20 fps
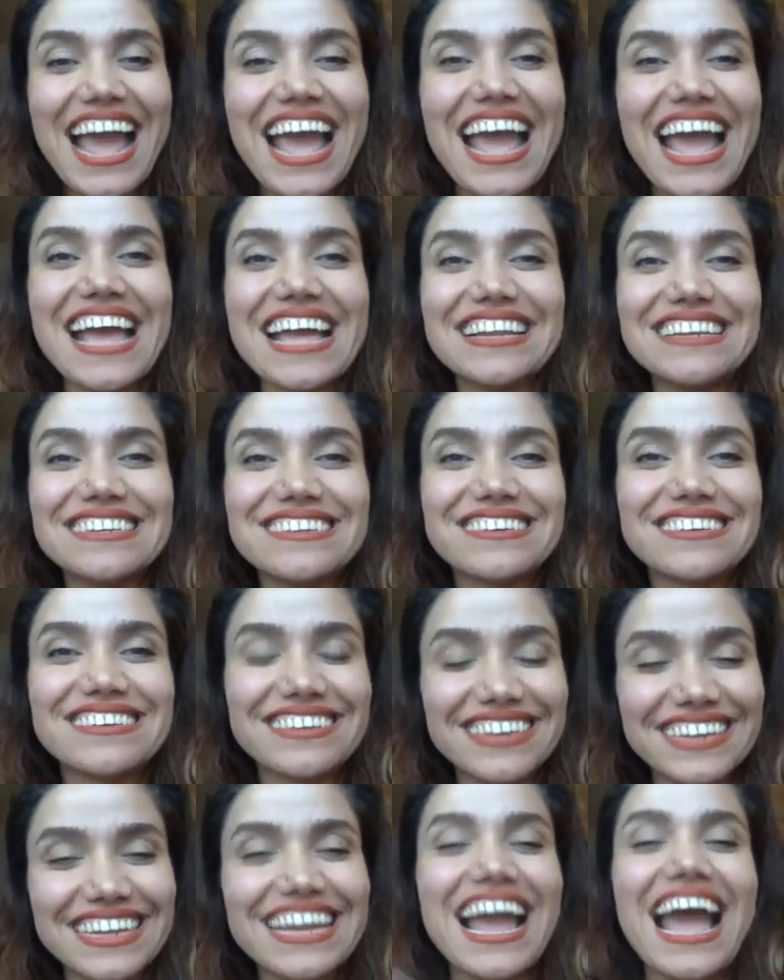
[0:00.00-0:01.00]
and
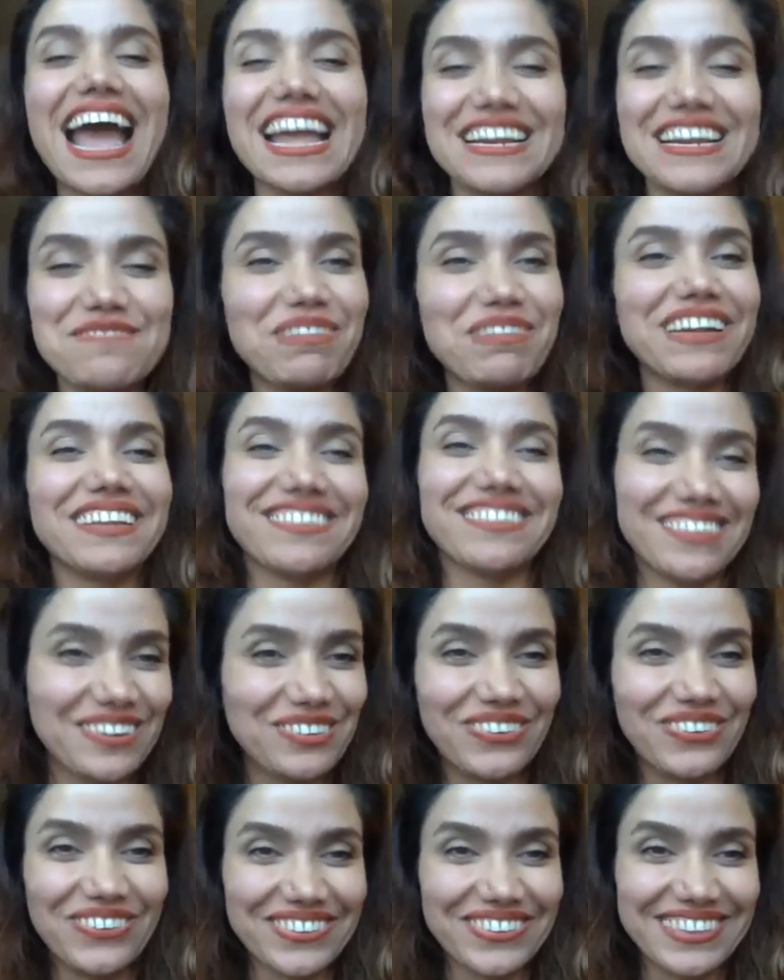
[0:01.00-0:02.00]
reanimate the
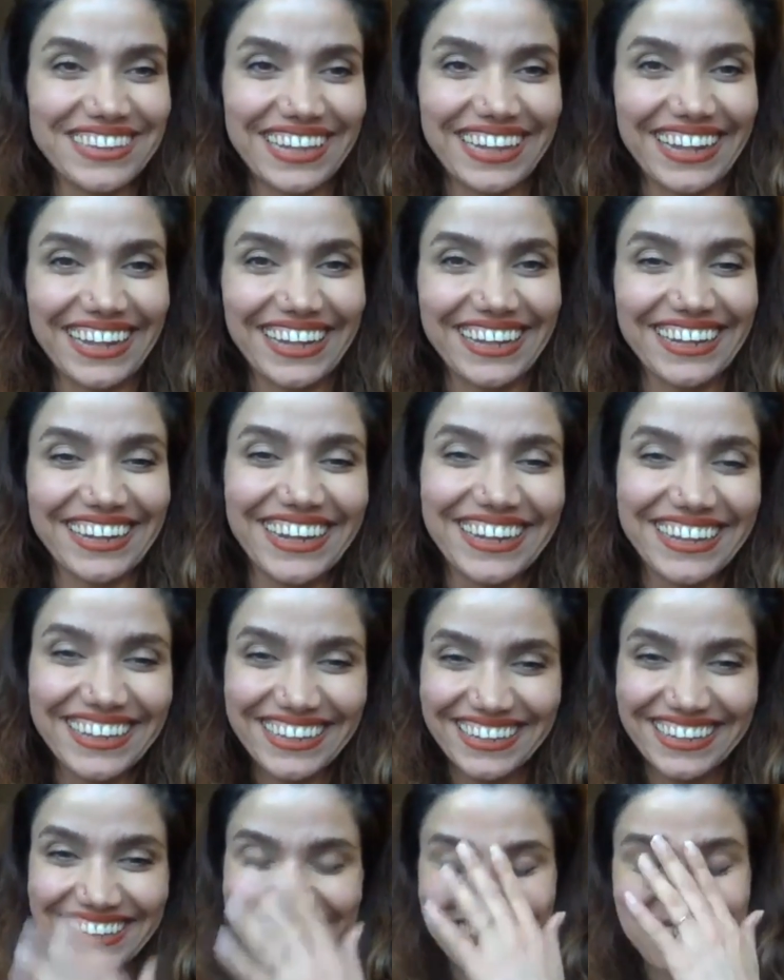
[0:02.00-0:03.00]
whole thing
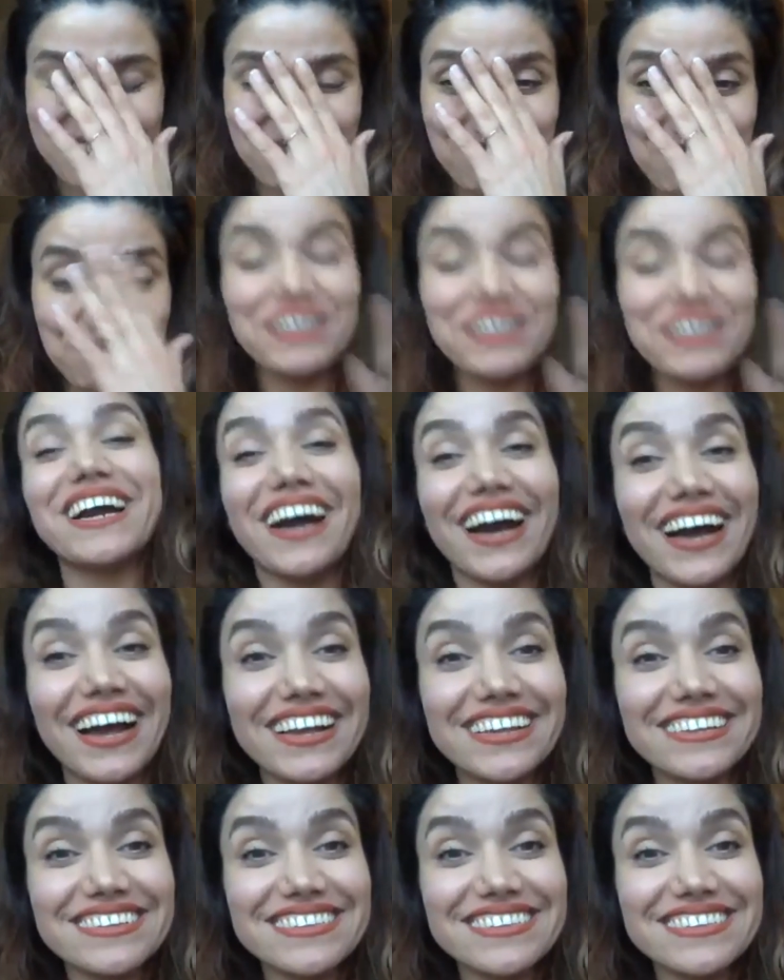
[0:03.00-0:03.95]
because